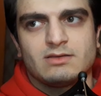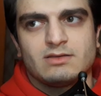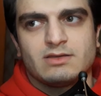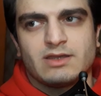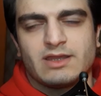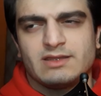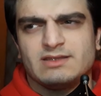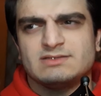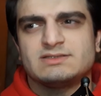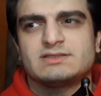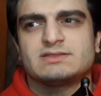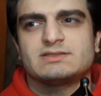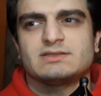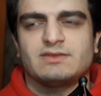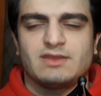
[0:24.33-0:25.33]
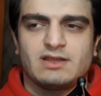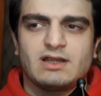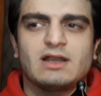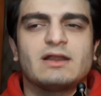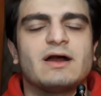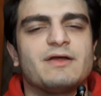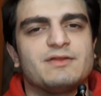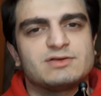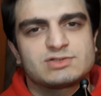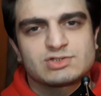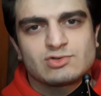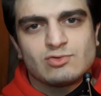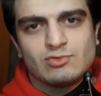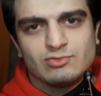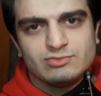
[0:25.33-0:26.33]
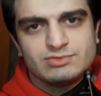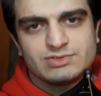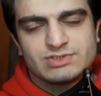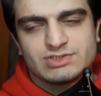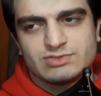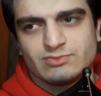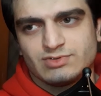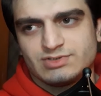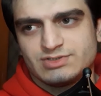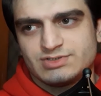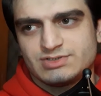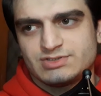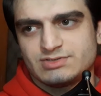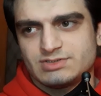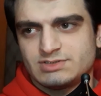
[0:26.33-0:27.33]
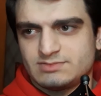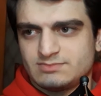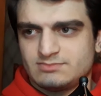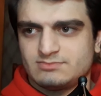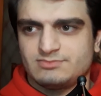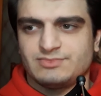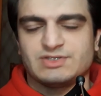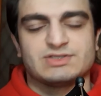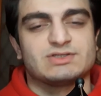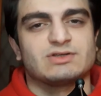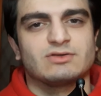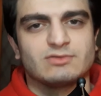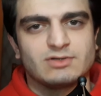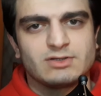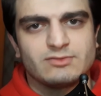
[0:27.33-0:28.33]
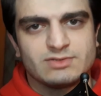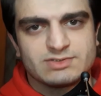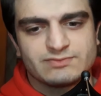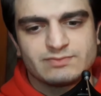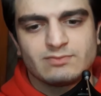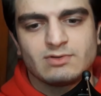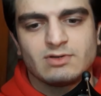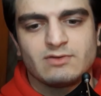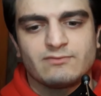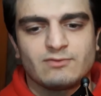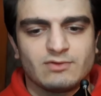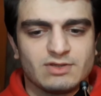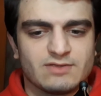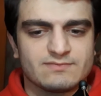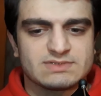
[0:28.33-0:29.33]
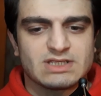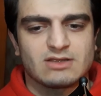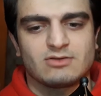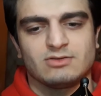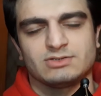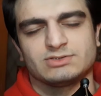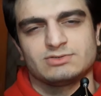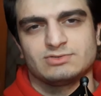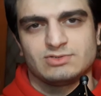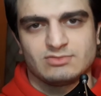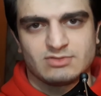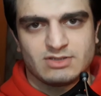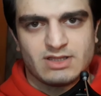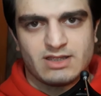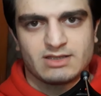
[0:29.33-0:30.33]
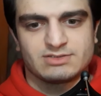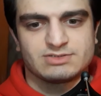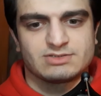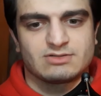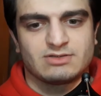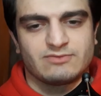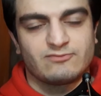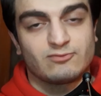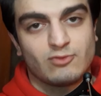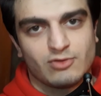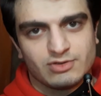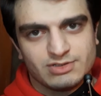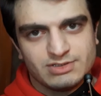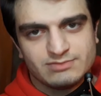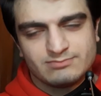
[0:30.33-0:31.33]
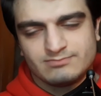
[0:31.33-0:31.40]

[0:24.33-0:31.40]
And there are other schools which disagree with Freudian psychology or don't like generally Freud.